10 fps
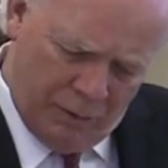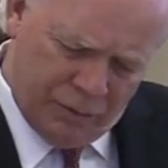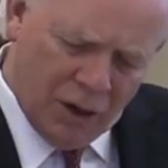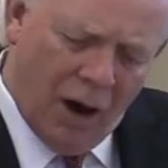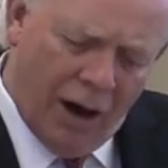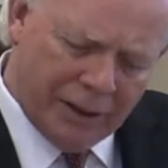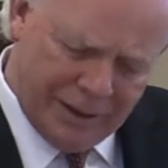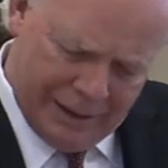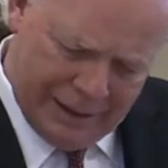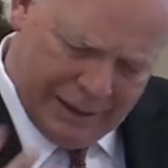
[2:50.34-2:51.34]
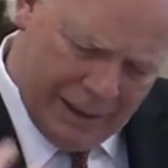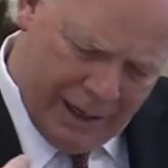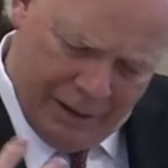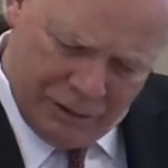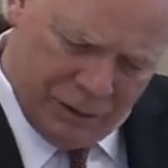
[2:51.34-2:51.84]
of taunting
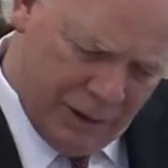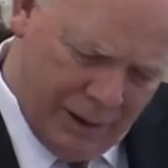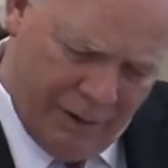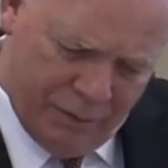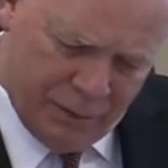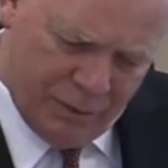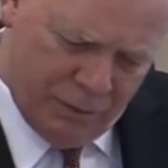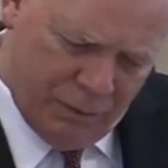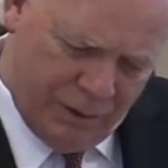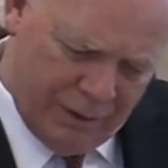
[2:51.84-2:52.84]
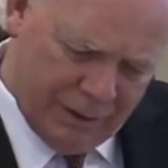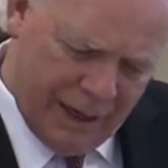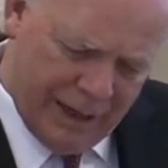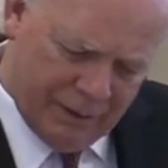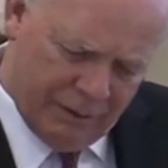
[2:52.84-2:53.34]
ourselves with the
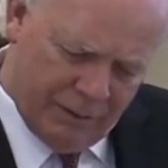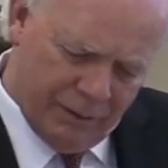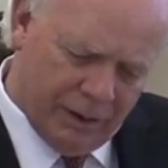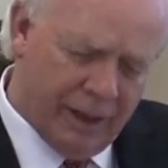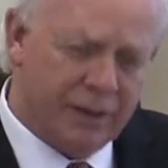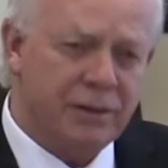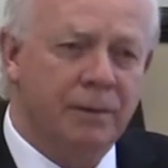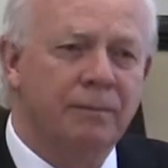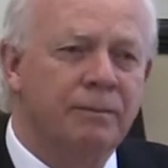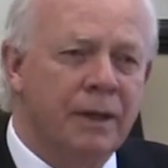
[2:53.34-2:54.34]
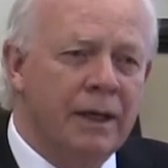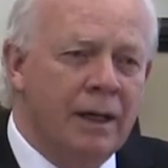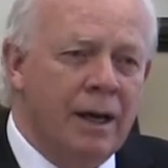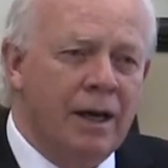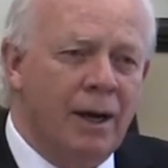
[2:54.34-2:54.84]
title of the lesson
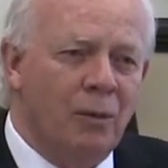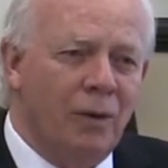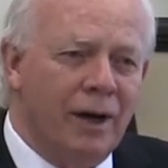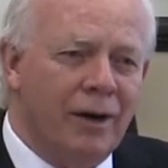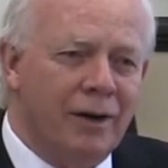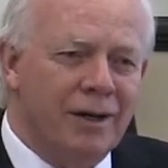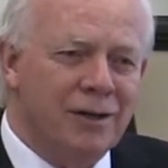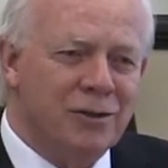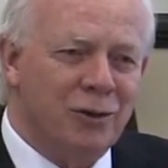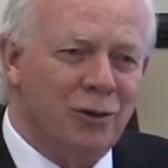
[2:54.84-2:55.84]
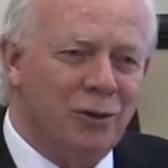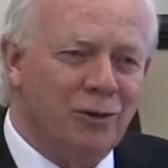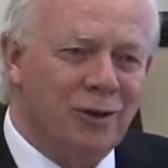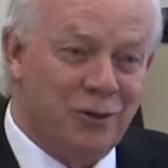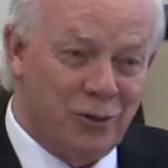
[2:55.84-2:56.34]
uh, Where is
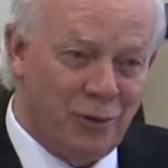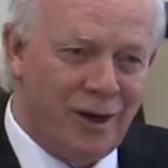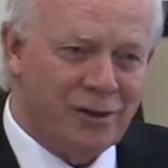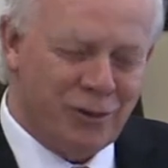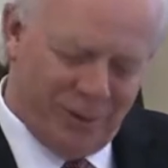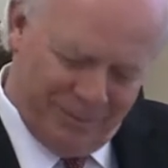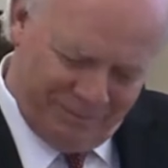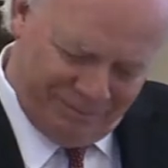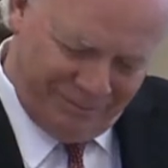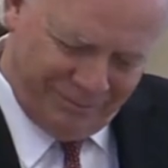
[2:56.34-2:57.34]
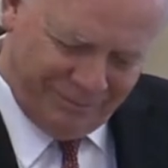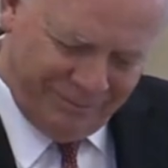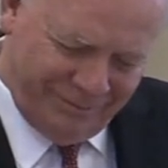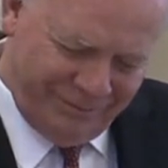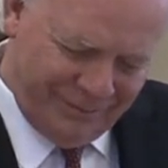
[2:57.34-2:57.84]
your treasure?
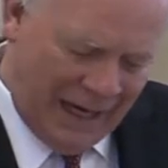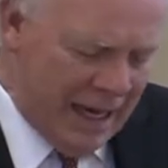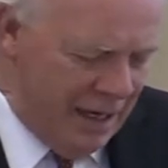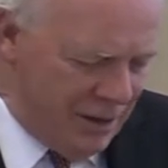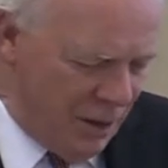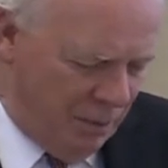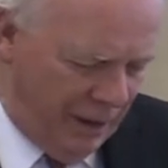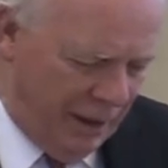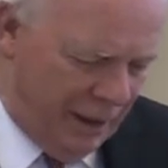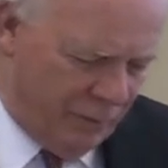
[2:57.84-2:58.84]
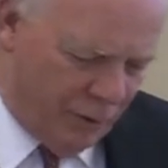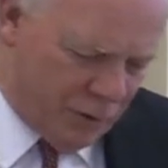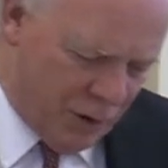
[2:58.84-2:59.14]
So, beginning in verse